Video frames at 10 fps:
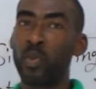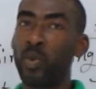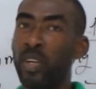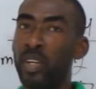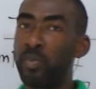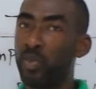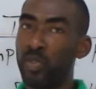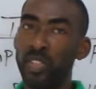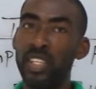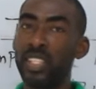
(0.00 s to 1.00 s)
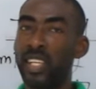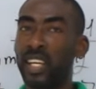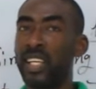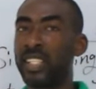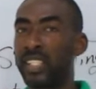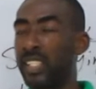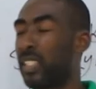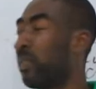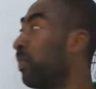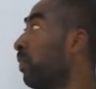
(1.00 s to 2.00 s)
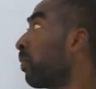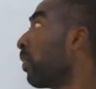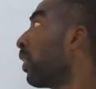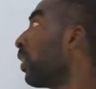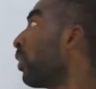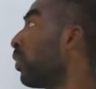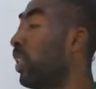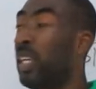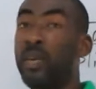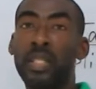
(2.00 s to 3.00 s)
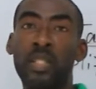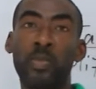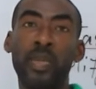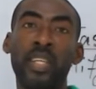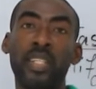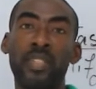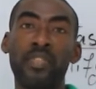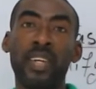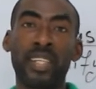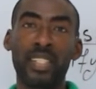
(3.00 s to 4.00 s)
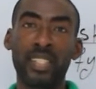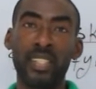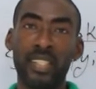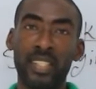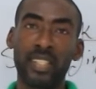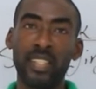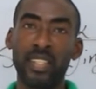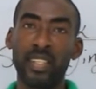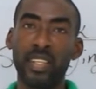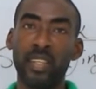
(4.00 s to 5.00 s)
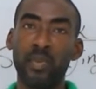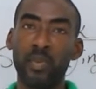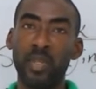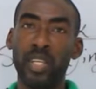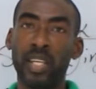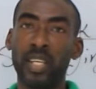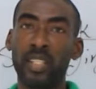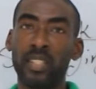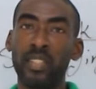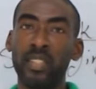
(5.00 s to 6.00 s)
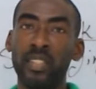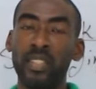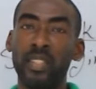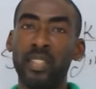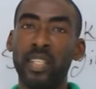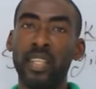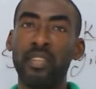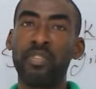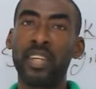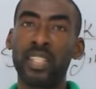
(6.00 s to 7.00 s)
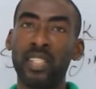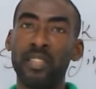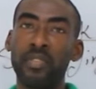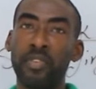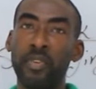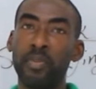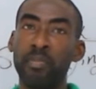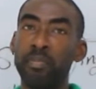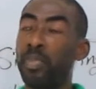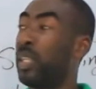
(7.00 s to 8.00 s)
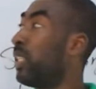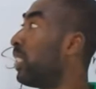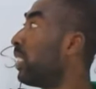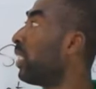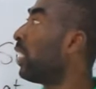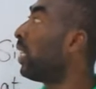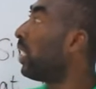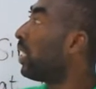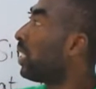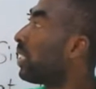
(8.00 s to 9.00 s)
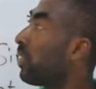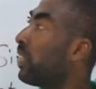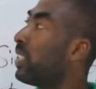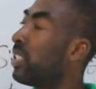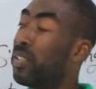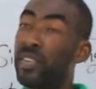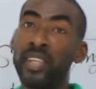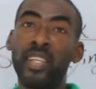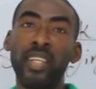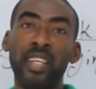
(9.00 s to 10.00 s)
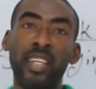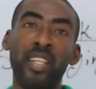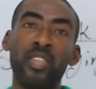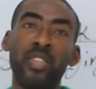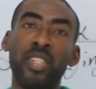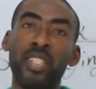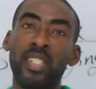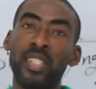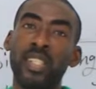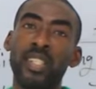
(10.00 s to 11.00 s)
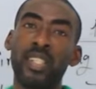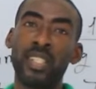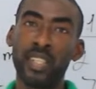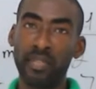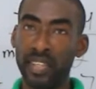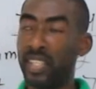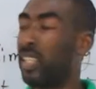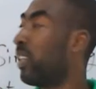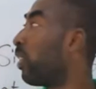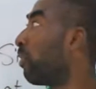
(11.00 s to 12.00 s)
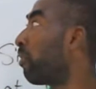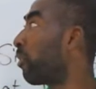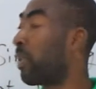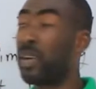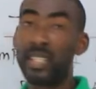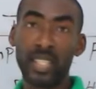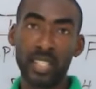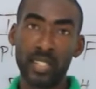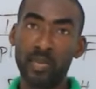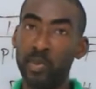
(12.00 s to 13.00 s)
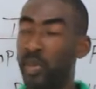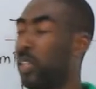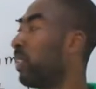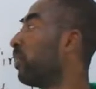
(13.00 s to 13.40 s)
welcome to today's class. Today our topic is fractions, and we are taking fractions from page 73, unit 7 from our textbook.